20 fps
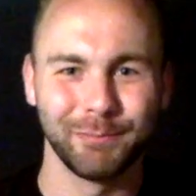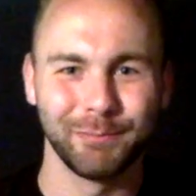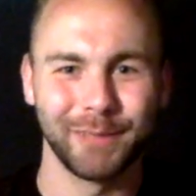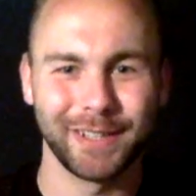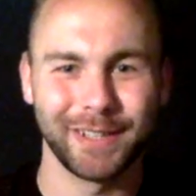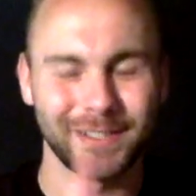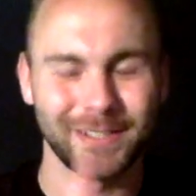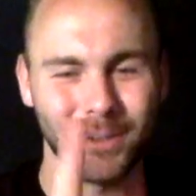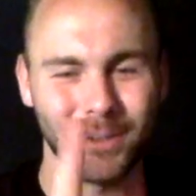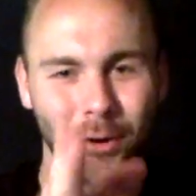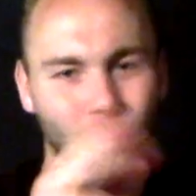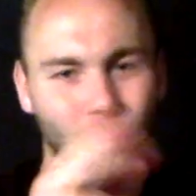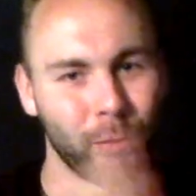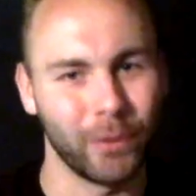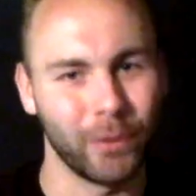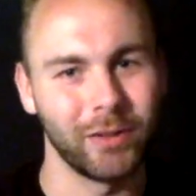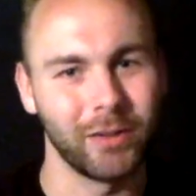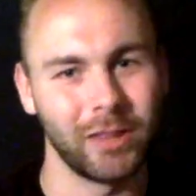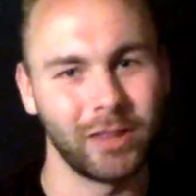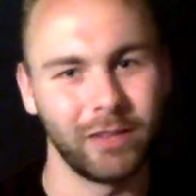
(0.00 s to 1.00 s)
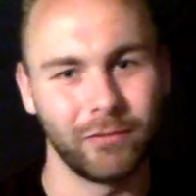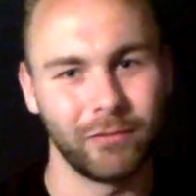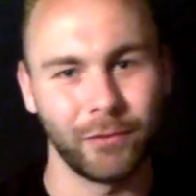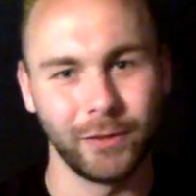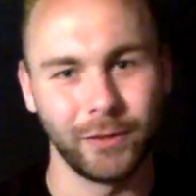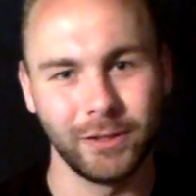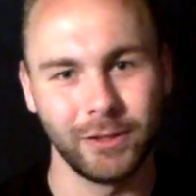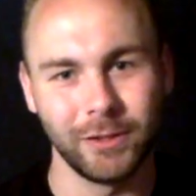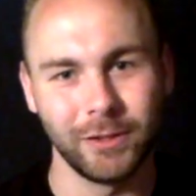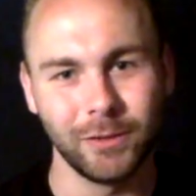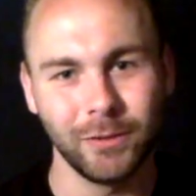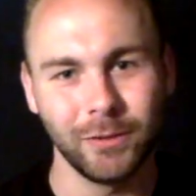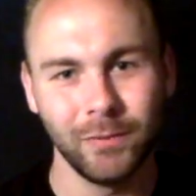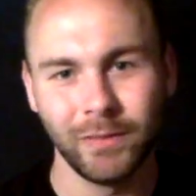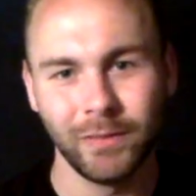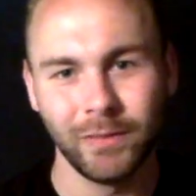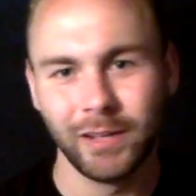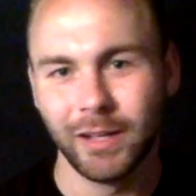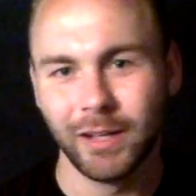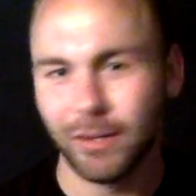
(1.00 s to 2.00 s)
But it's all worth it for you.
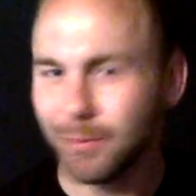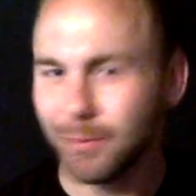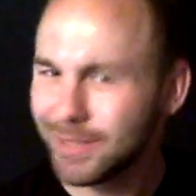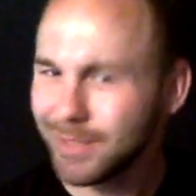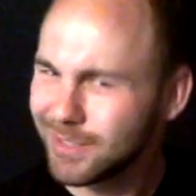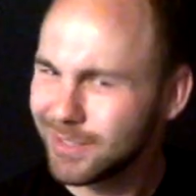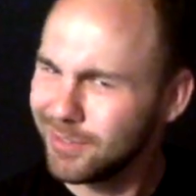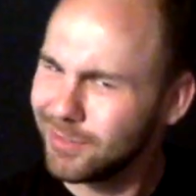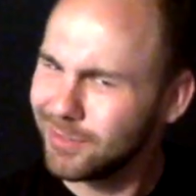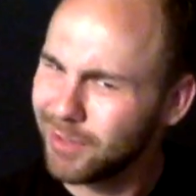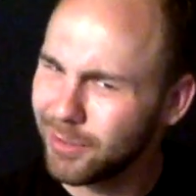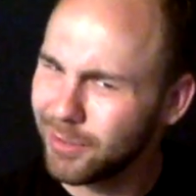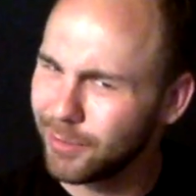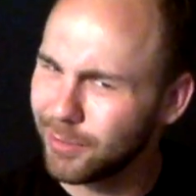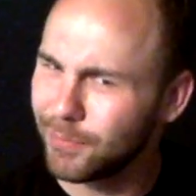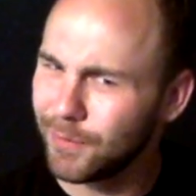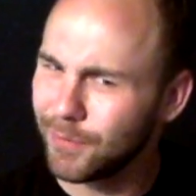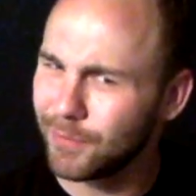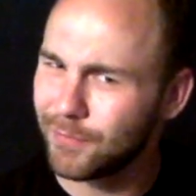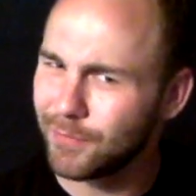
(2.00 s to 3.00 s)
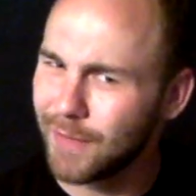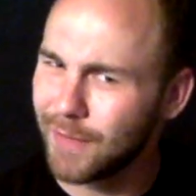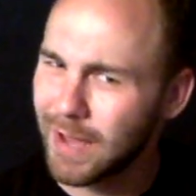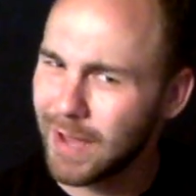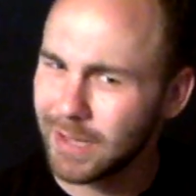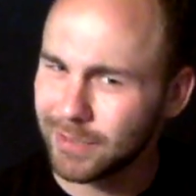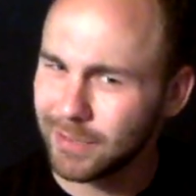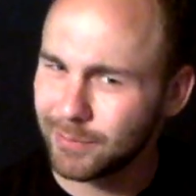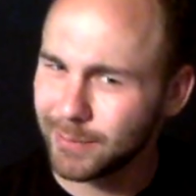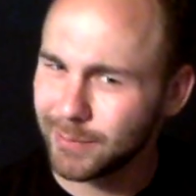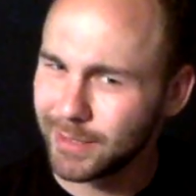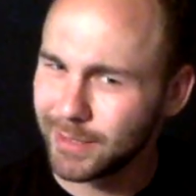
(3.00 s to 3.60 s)
And what's another fun fact of me?